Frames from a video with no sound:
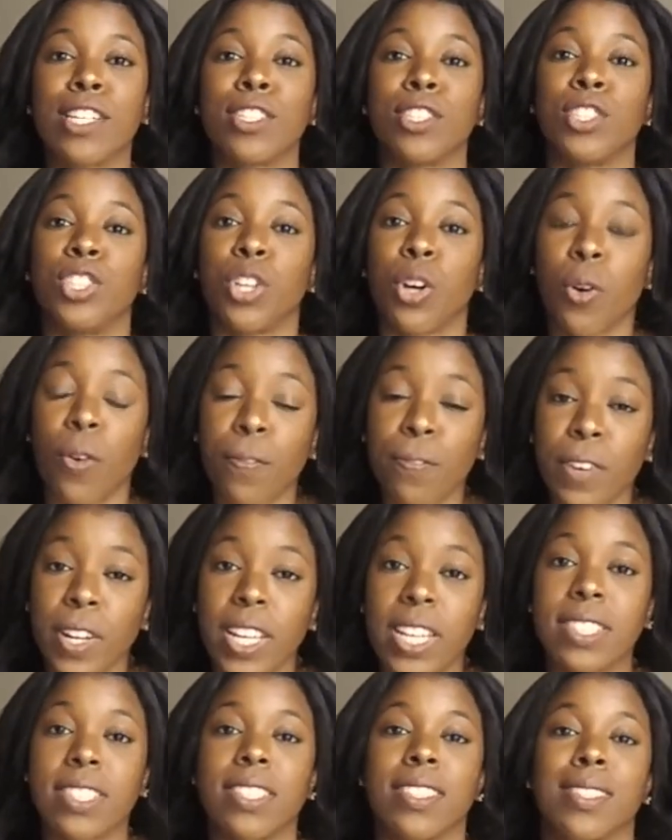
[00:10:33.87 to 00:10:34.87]
Don't
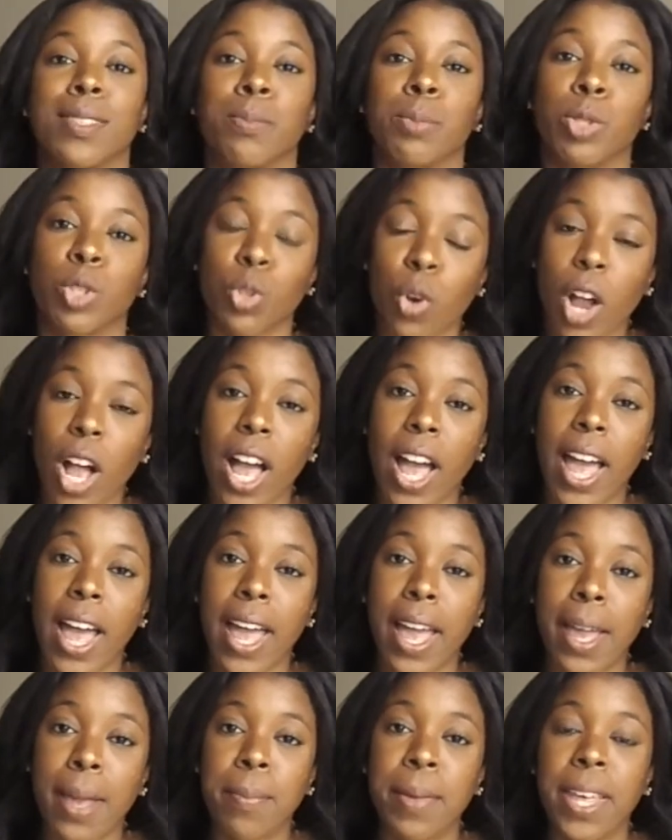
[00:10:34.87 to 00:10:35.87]
forget to
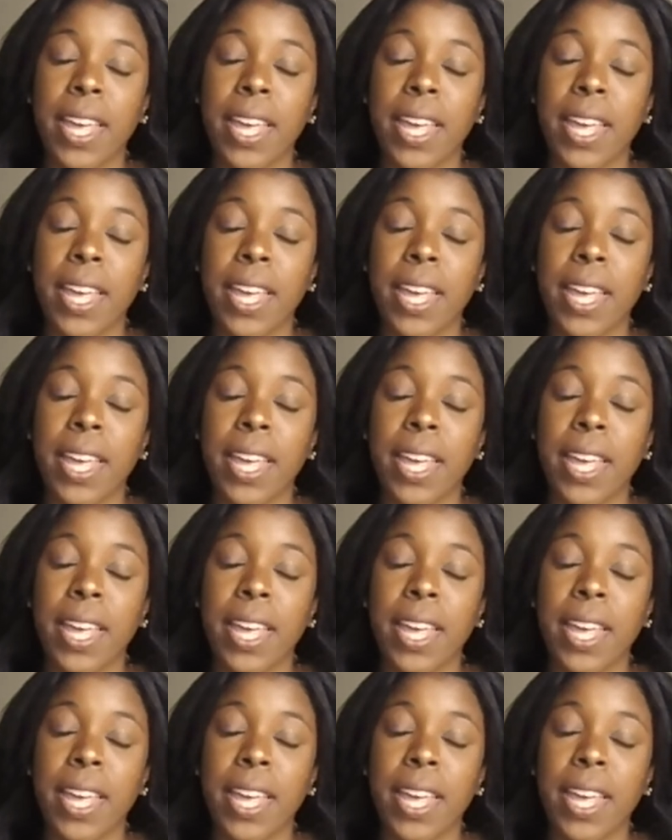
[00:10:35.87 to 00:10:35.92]
subscribe,